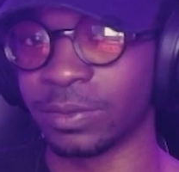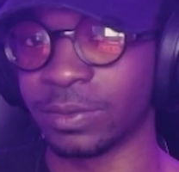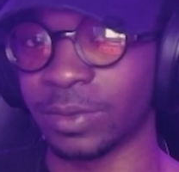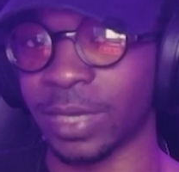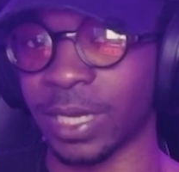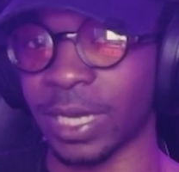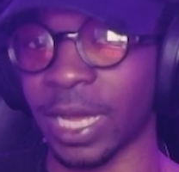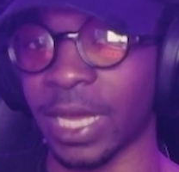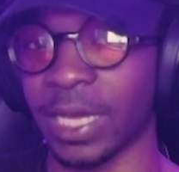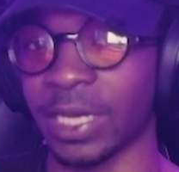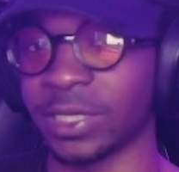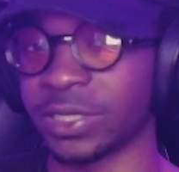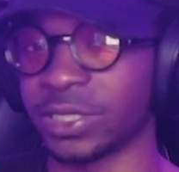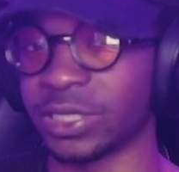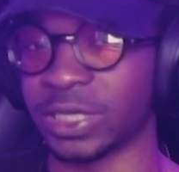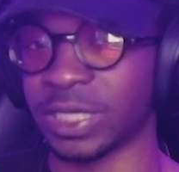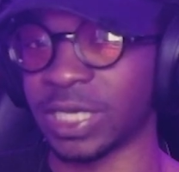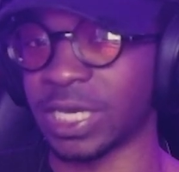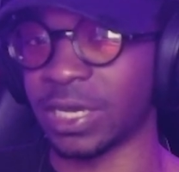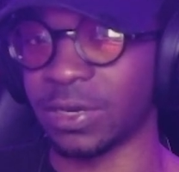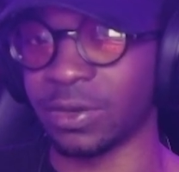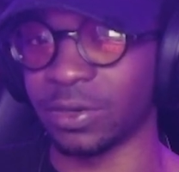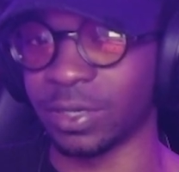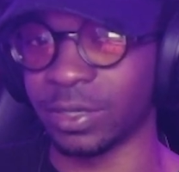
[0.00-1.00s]
Like I could just
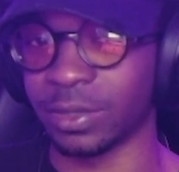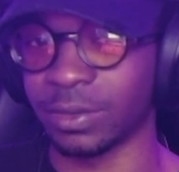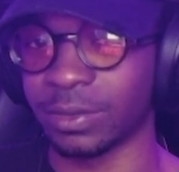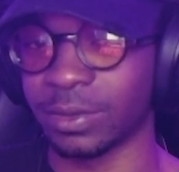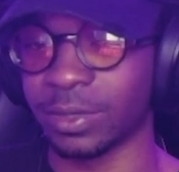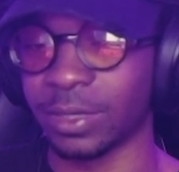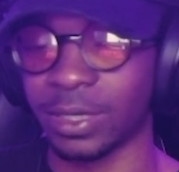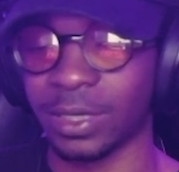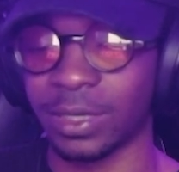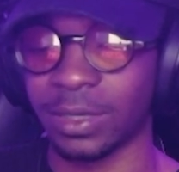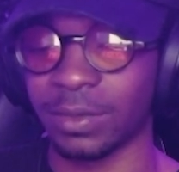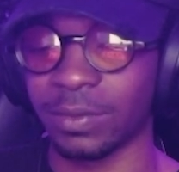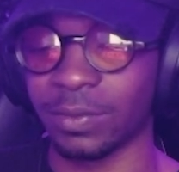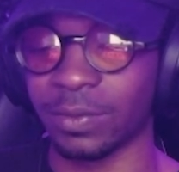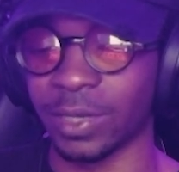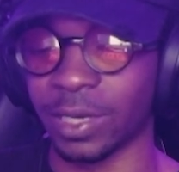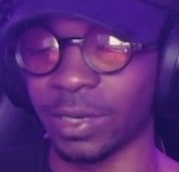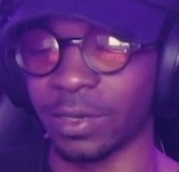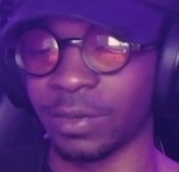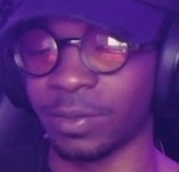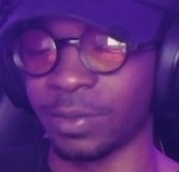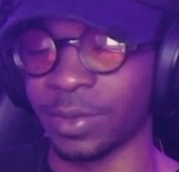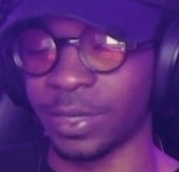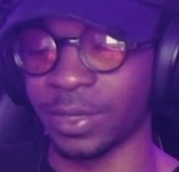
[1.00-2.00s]
hear it
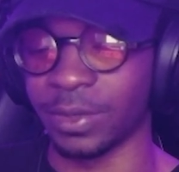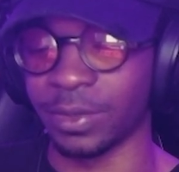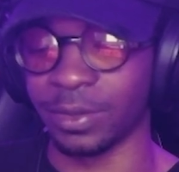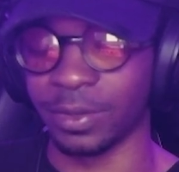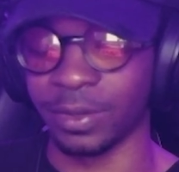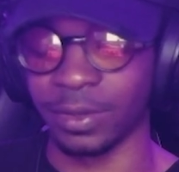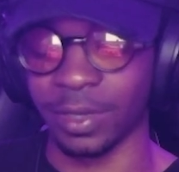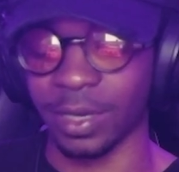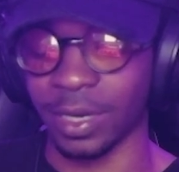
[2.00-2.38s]
without it being there.